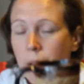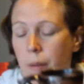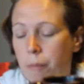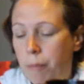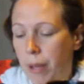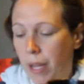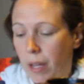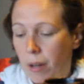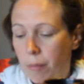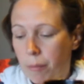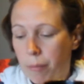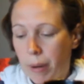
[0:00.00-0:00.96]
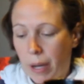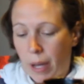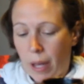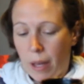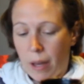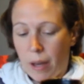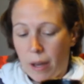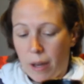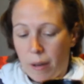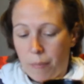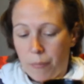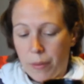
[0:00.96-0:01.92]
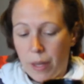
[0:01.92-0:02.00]
made by
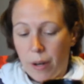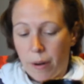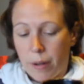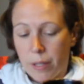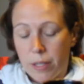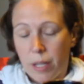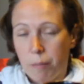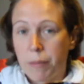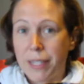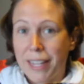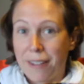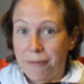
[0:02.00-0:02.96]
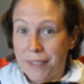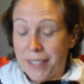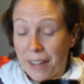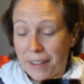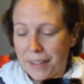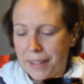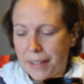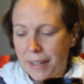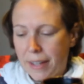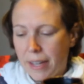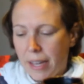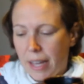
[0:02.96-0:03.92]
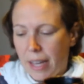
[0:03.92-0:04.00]
an artist named Dave Dunk.
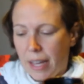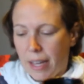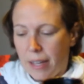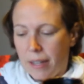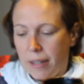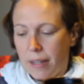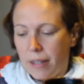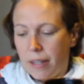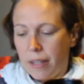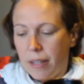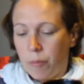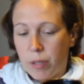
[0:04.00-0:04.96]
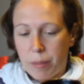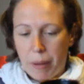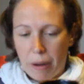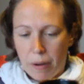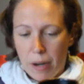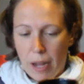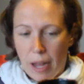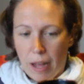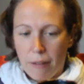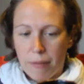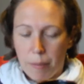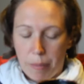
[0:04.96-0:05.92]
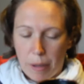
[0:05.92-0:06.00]
And it was 1.5
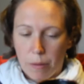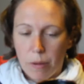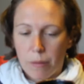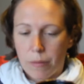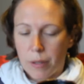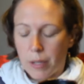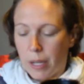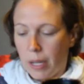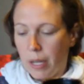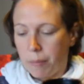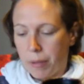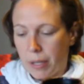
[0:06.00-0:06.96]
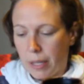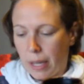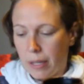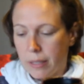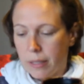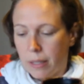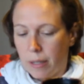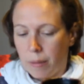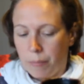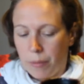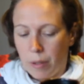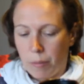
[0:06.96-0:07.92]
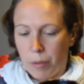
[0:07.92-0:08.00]
pounds about of clay, I'm going to guess. I'm
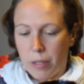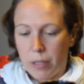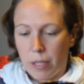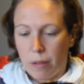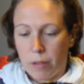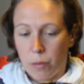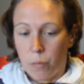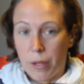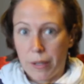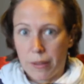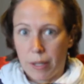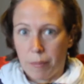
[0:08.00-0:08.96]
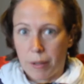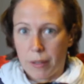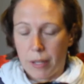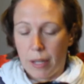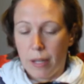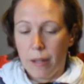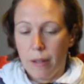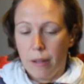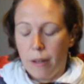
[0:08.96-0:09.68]
going to say it was reclaimed clay.